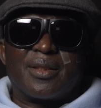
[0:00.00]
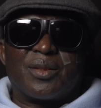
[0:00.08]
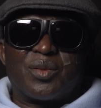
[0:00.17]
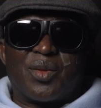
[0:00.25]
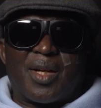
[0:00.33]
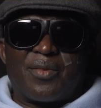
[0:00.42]

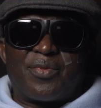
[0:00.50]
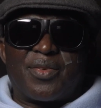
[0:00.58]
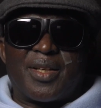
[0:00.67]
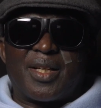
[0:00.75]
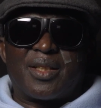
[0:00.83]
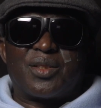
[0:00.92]
So I
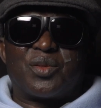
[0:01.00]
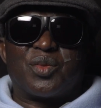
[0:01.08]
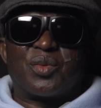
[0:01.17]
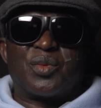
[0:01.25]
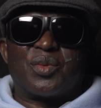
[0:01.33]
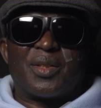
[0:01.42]
fled
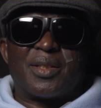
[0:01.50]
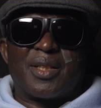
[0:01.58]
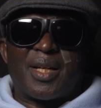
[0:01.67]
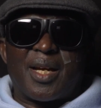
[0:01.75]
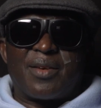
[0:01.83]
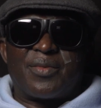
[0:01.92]
to
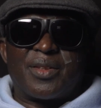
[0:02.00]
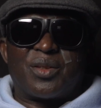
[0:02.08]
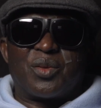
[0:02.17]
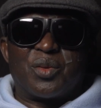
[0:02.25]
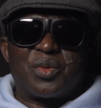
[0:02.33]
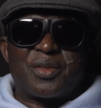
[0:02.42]
the Ivory
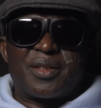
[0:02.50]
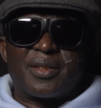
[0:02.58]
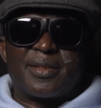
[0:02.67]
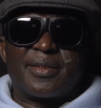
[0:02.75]
Coast